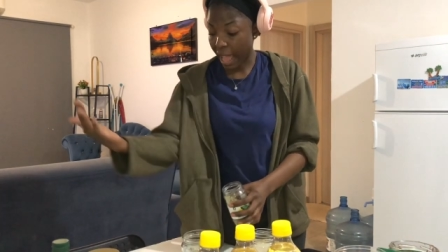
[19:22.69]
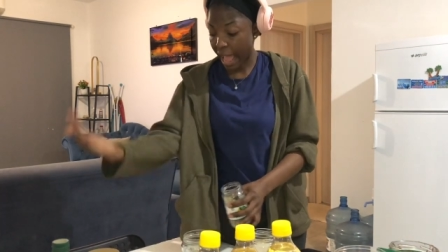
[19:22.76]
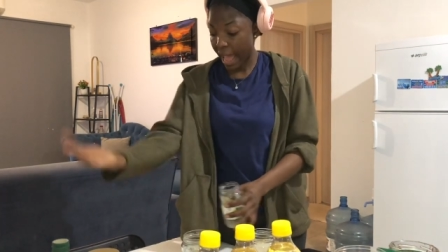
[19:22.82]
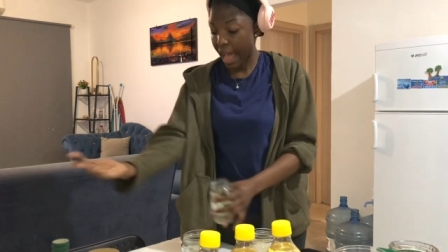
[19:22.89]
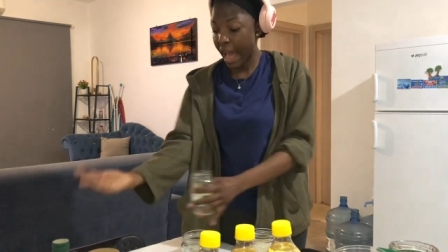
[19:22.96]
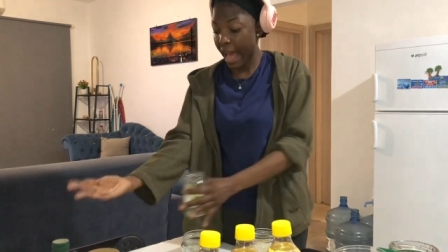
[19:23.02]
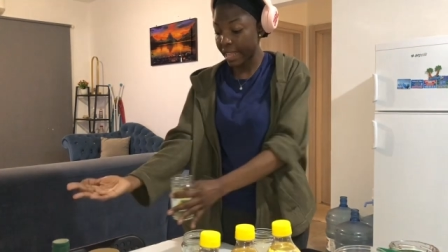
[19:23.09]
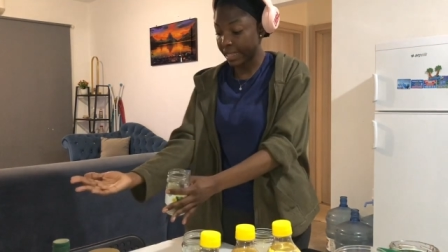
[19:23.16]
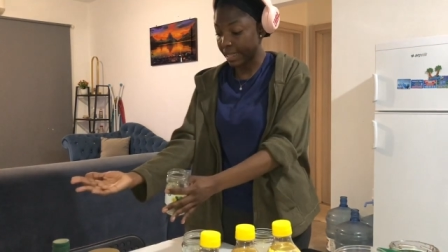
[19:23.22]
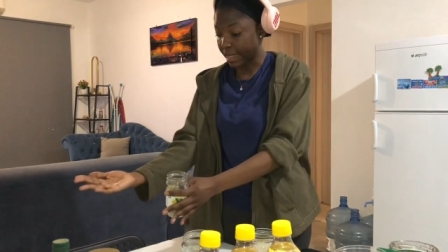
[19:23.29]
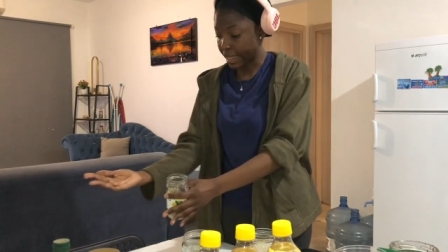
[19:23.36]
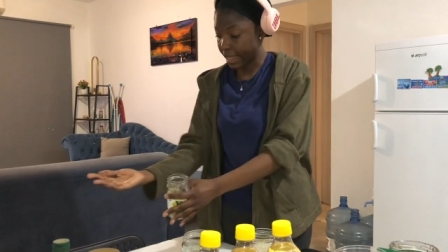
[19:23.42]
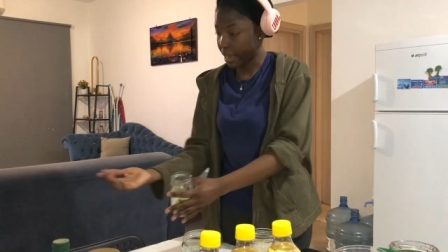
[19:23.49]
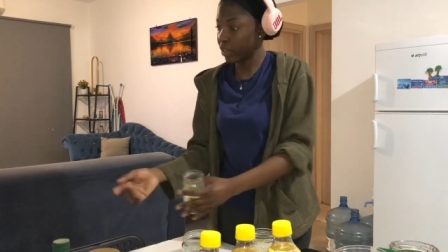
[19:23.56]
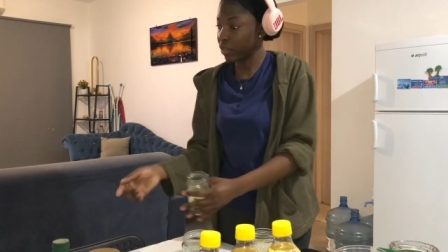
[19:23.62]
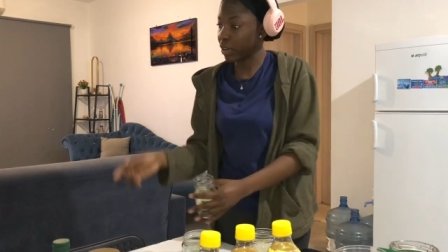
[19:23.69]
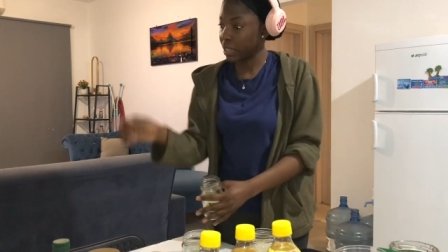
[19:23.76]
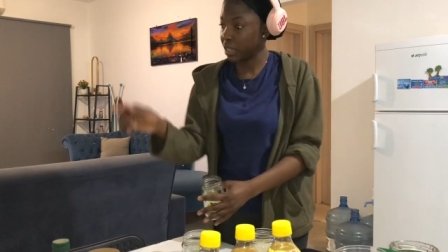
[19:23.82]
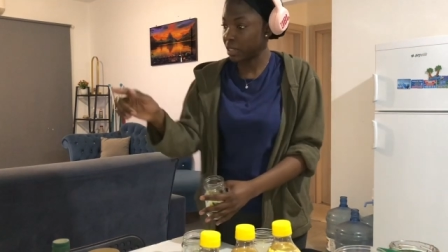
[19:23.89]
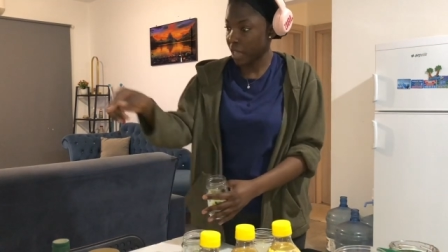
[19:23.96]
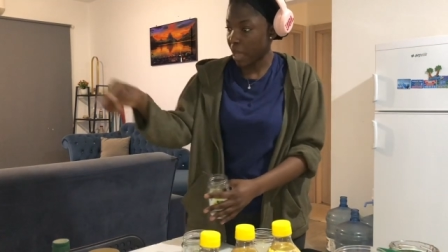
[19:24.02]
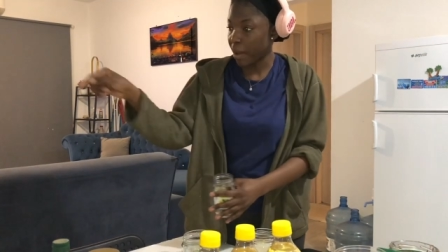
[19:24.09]
I have it there
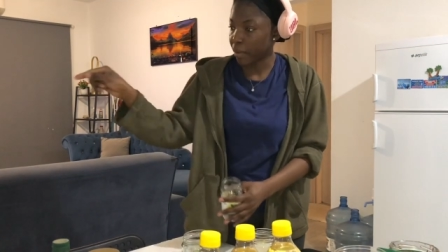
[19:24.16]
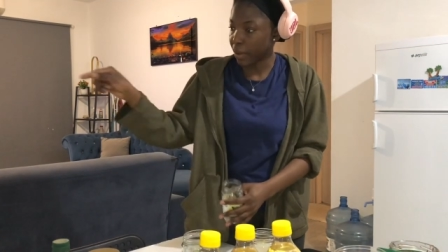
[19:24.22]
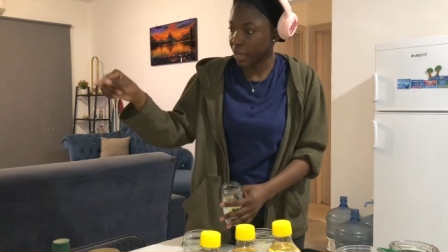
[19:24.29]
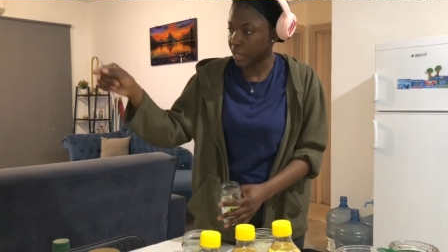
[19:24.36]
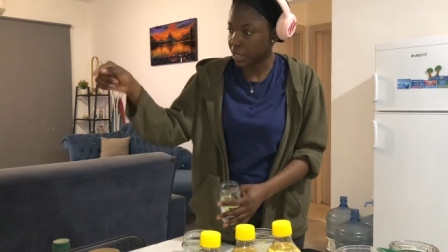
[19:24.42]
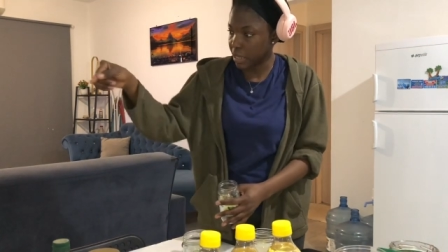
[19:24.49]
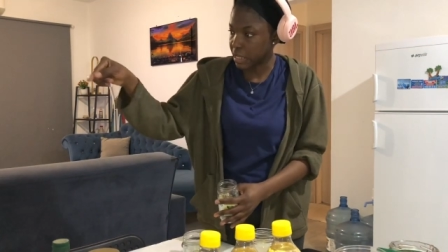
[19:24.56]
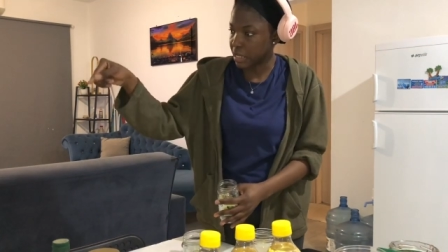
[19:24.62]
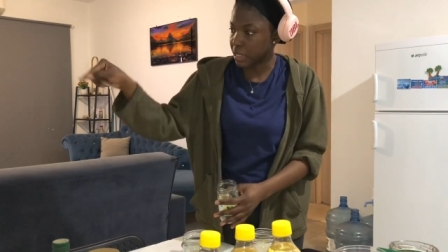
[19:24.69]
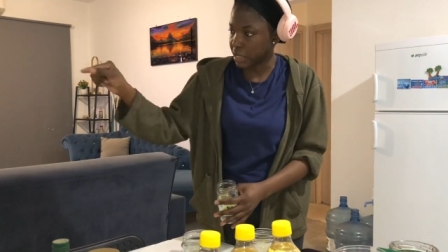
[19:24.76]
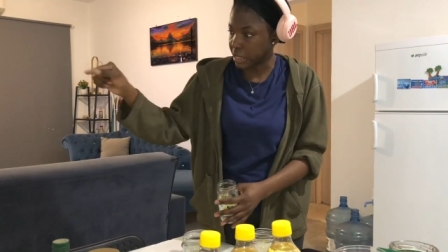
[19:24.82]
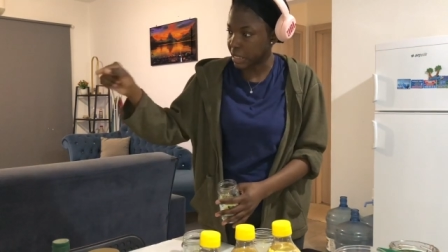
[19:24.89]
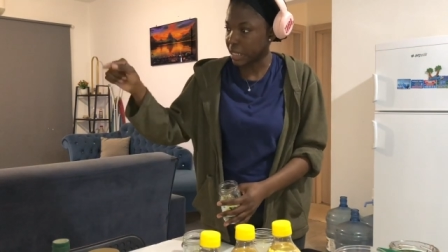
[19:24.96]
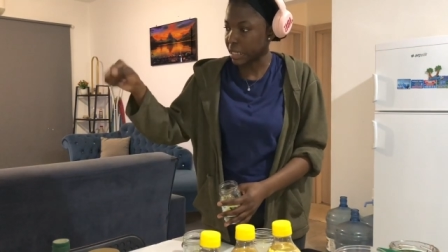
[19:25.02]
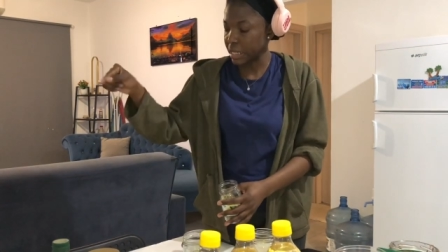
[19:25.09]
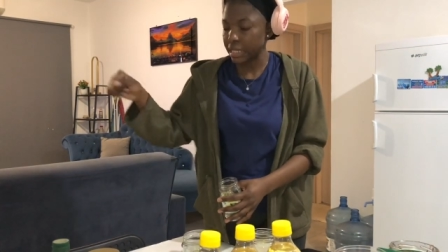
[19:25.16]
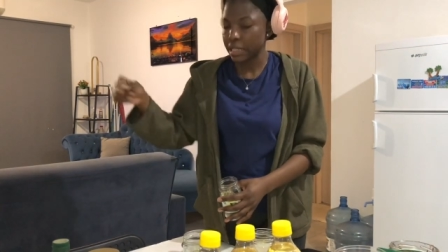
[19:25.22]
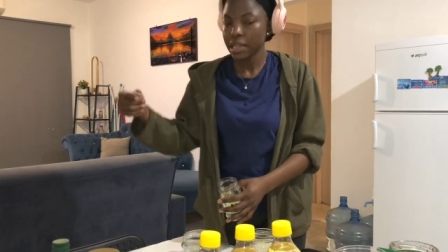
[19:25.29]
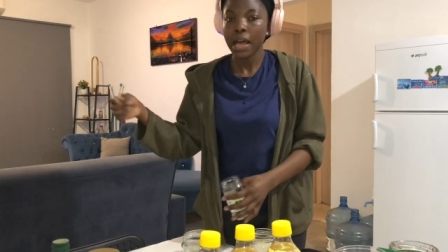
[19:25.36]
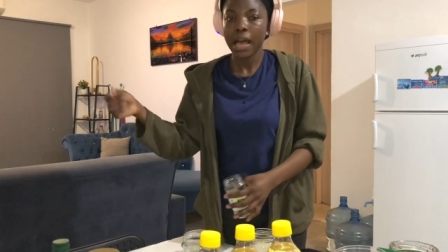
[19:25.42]
okay okay this this, this